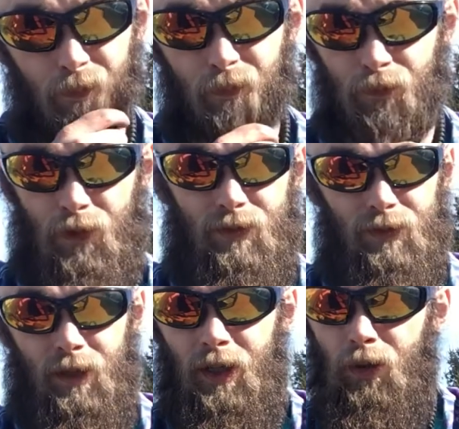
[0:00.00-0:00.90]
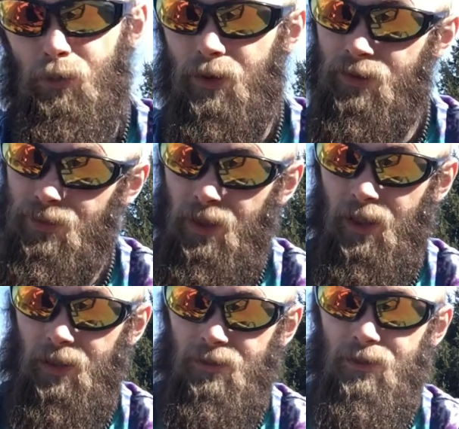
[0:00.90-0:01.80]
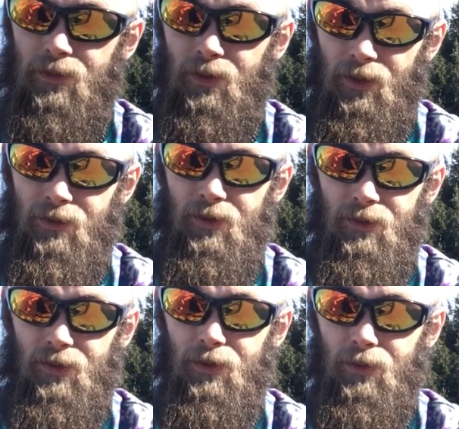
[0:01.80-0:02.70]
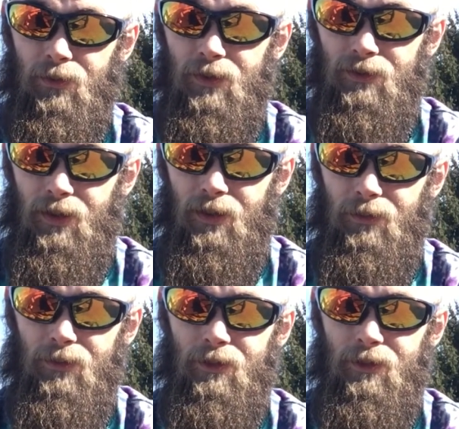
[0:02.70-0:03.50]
freezing out, but it's not. It's like 60 degrees out.